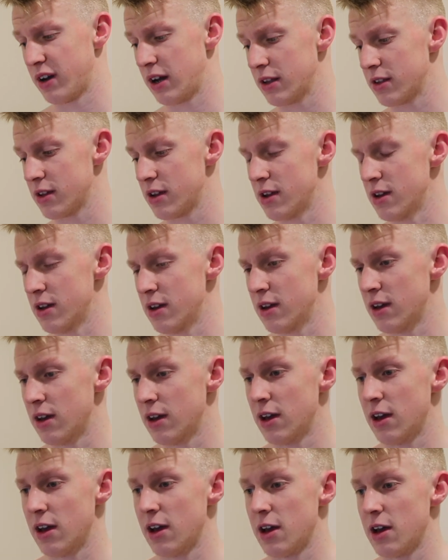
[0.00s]
fat.
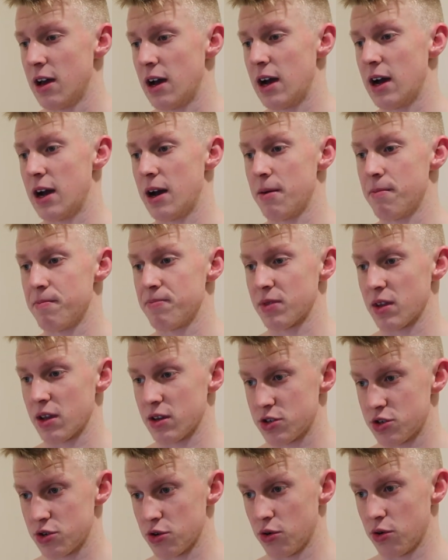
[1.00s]

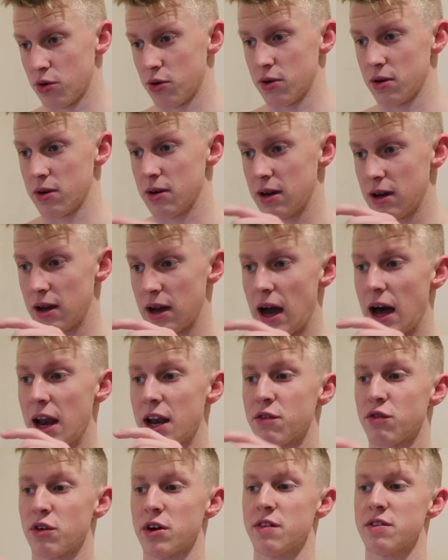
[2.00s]
And
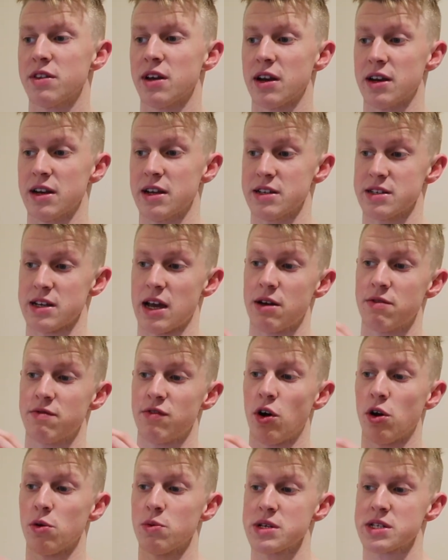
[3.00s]
what I've done is
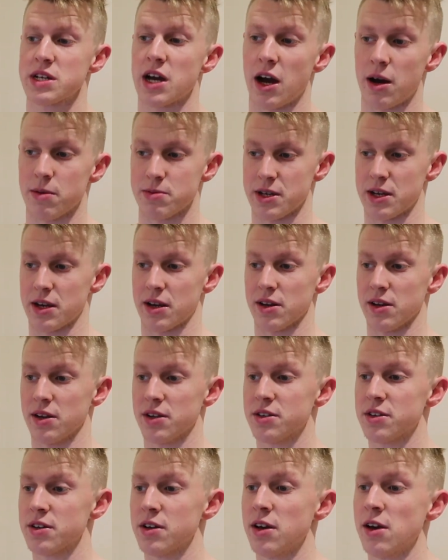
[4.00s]
I've always carb
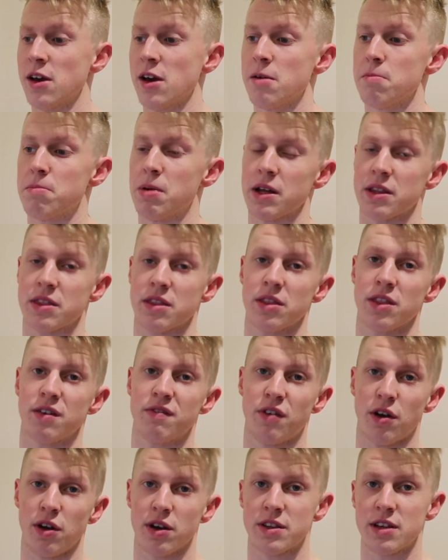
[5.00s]
cycled, but the
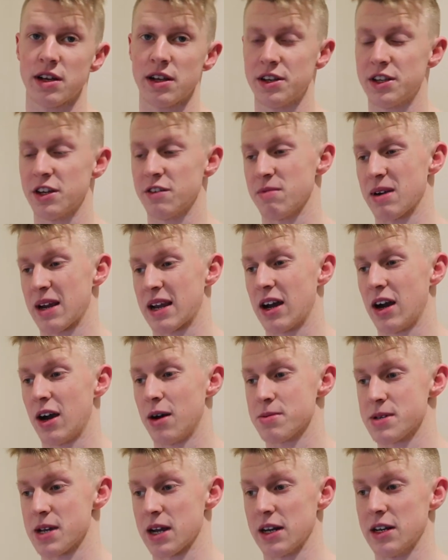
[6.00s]
volatility of my
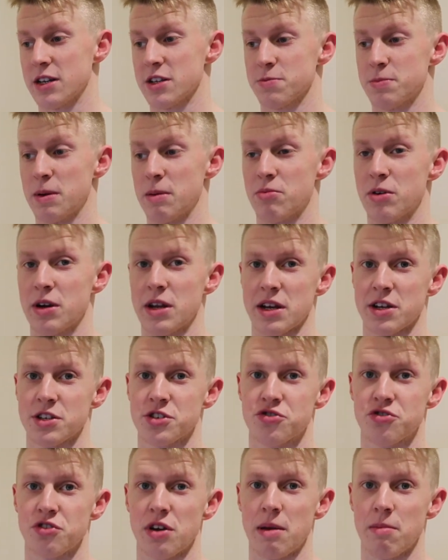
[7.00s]
carb cycling has been pretty
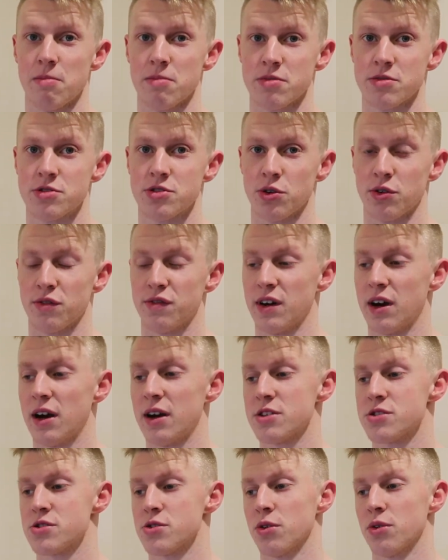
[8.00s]
extreme so
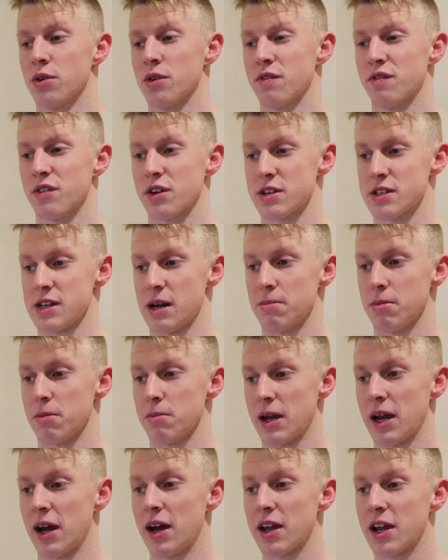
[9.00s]
far. So for example,
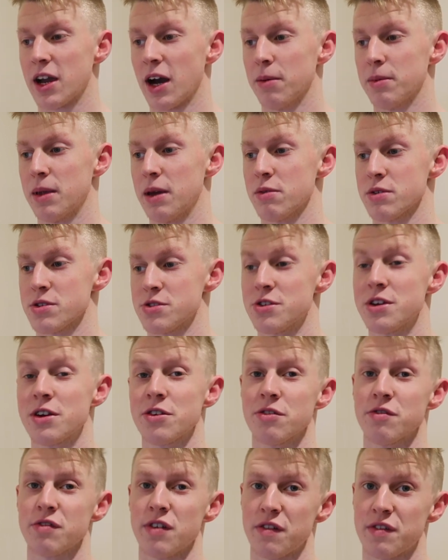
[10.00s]
my high carb day was
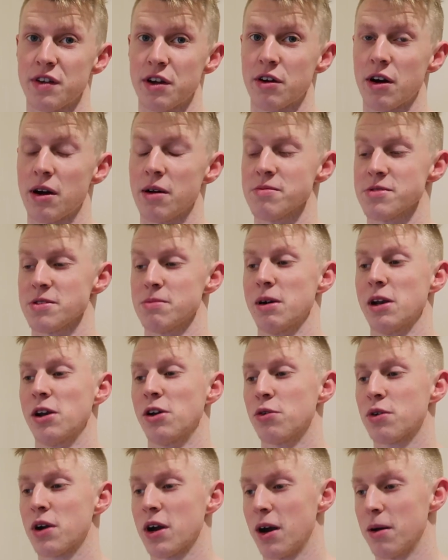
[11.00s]
350 grams and my
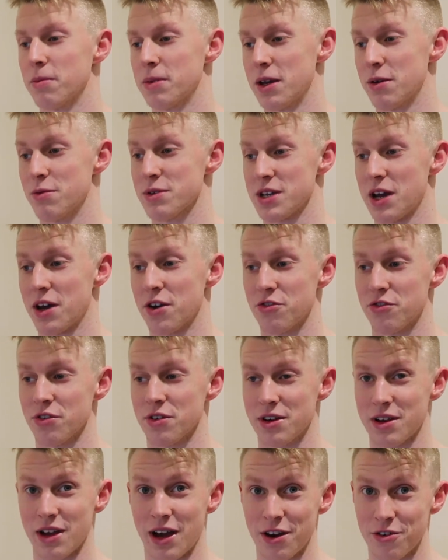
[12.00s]
low carb day was
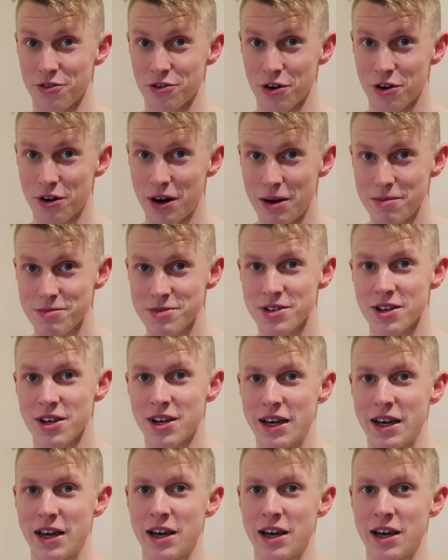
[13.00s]
100 grams,